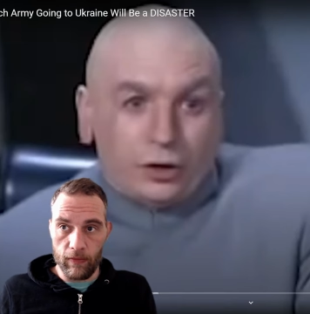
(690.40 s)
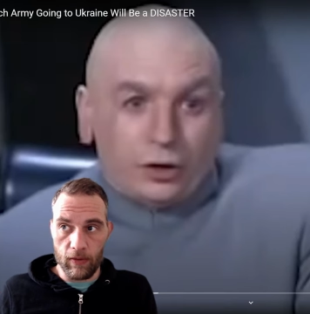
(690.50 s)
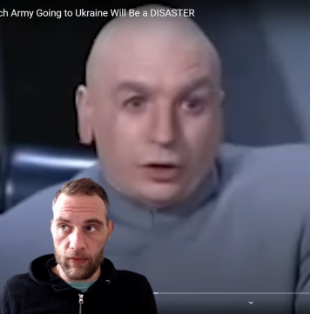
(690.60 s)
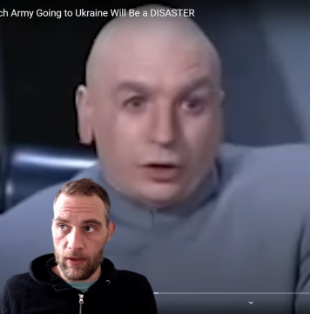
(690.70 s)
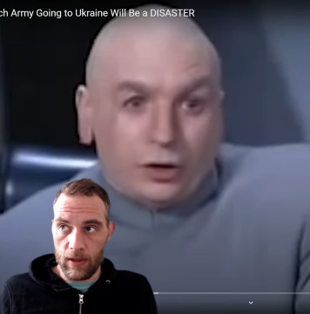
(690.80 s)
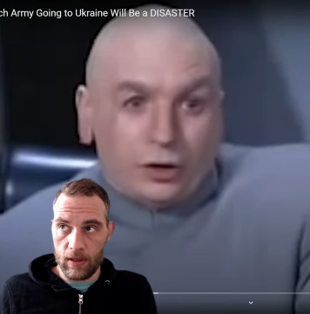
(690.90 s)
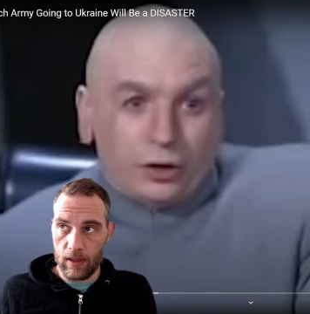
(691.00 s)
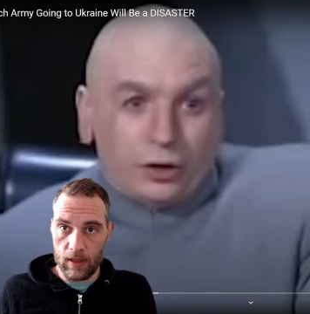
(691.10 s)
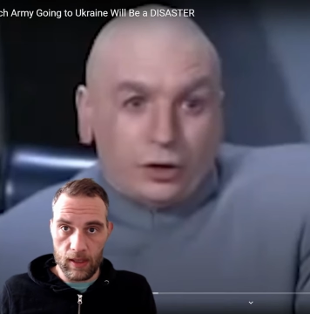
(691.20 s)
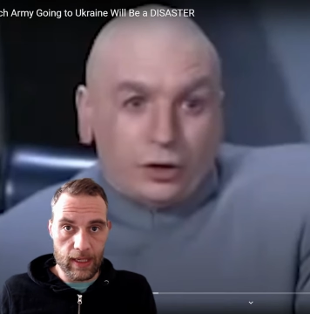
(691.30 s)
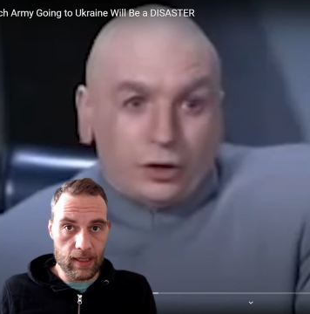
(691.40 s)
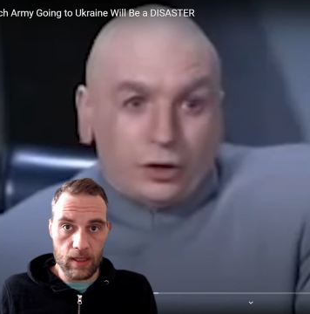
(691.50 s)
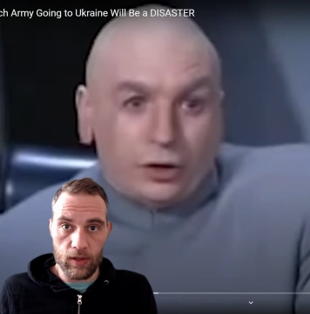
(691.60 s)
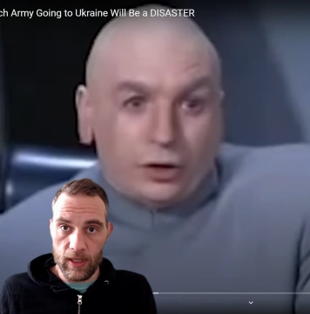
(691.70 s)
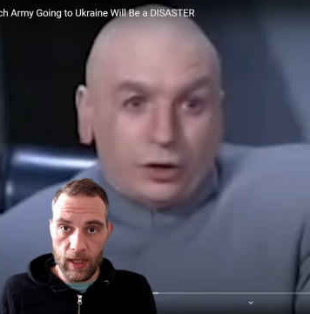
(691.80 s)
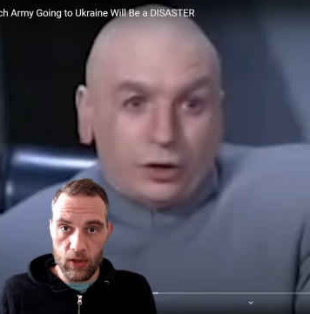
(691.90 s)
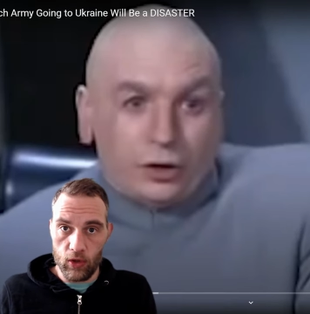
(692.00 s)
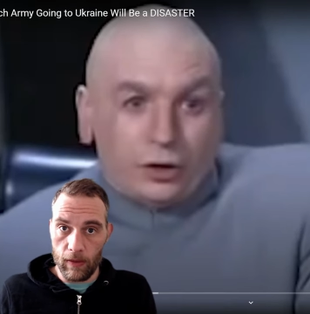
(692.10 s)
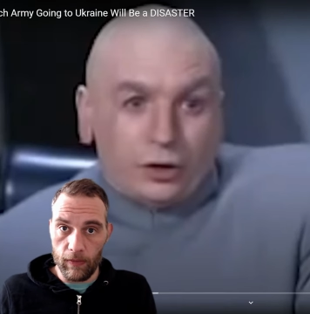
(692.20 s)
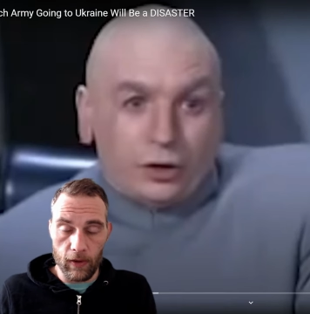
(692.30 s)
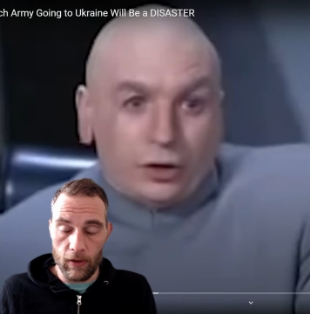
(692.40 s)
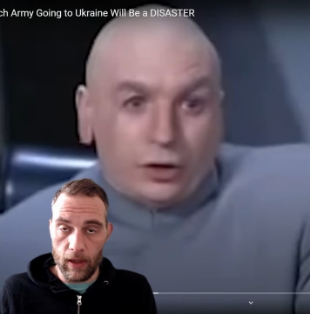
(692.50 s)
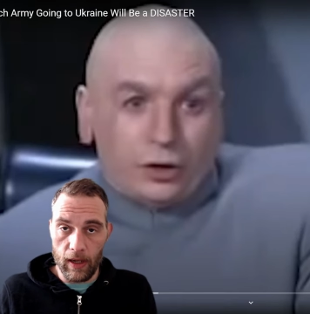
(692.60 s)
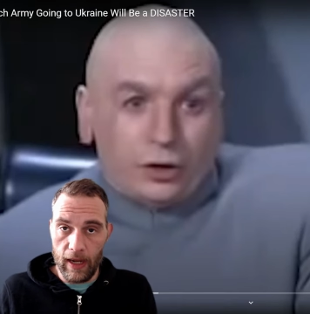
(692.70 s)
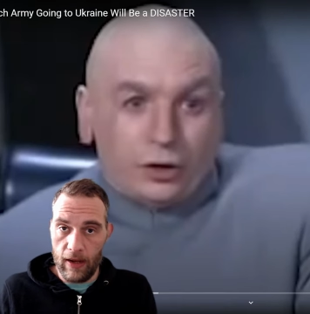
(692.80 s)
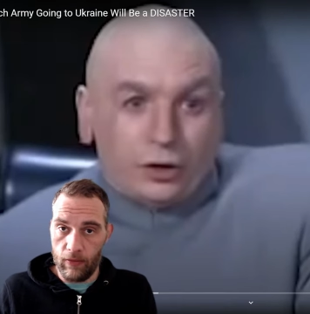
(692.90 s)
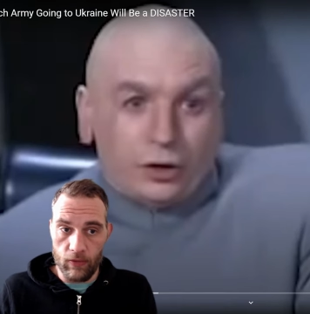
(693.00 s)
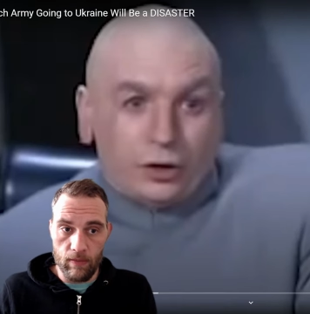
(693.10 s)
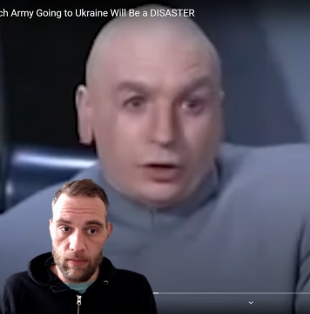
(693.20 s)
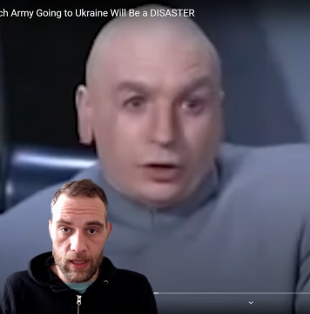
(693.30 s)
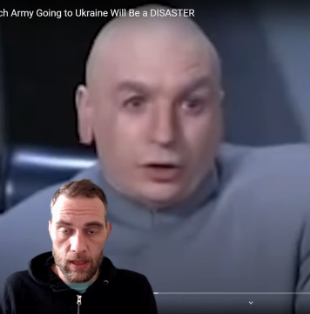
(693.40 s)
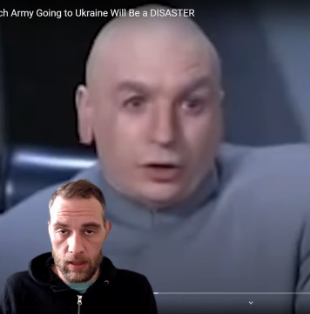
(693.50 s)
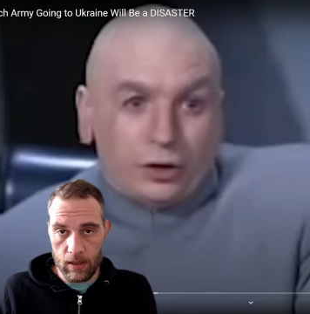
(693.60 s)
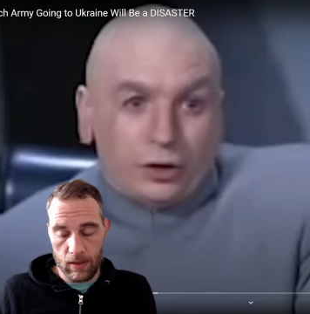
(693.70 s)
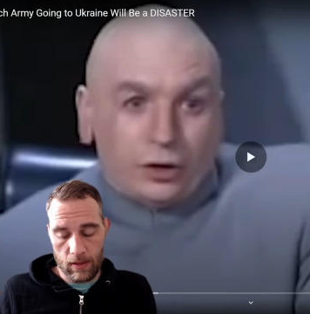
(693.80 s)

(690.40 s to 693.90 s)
Speaker 1: for France, it's existential for everybody.